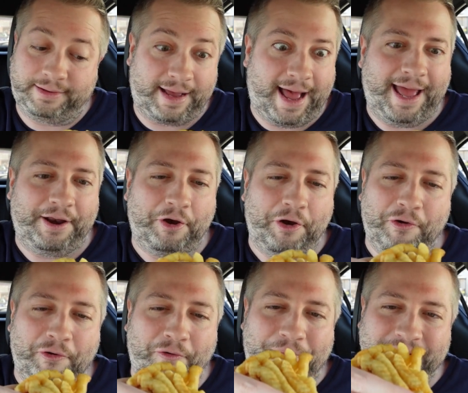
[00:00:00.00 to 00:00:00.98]

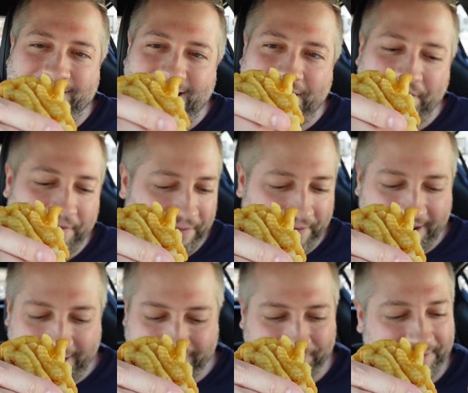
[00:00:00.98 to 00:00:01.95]
Idaho potato
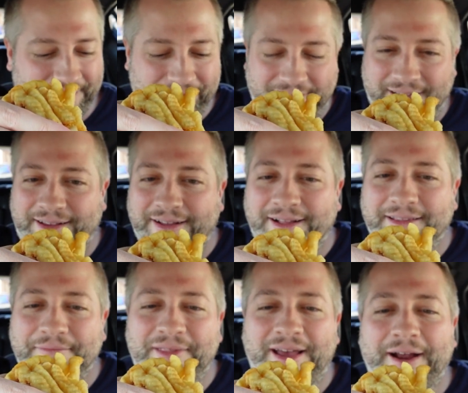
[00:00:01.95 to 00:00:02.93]
fries, whatever they called
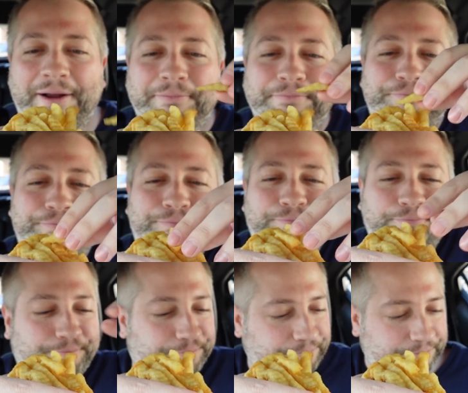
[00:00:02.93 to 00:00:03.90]
them there.
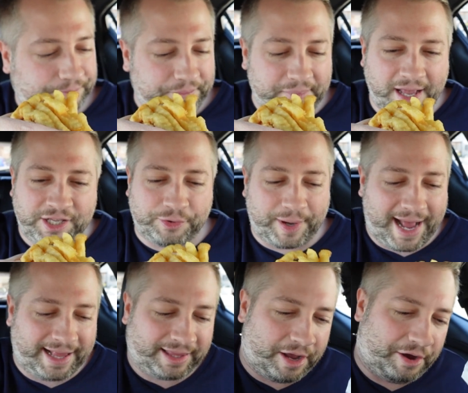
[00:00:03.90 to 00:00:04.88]
So we
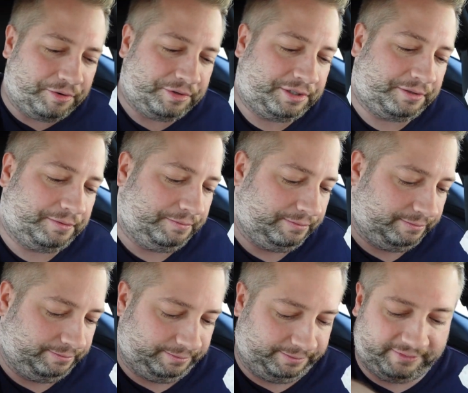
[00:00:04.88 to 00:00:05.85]
got those
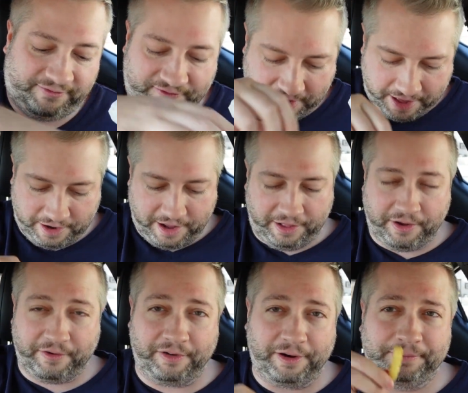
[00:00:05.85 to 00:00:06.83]
falling all
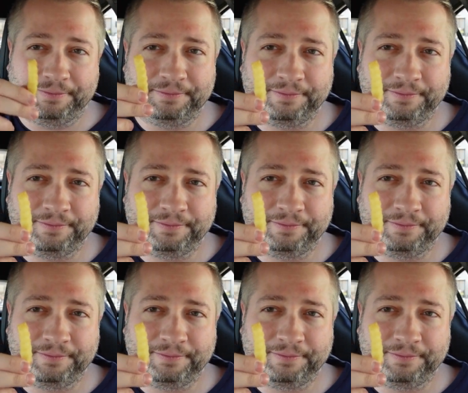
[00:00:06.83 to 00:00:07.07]
over.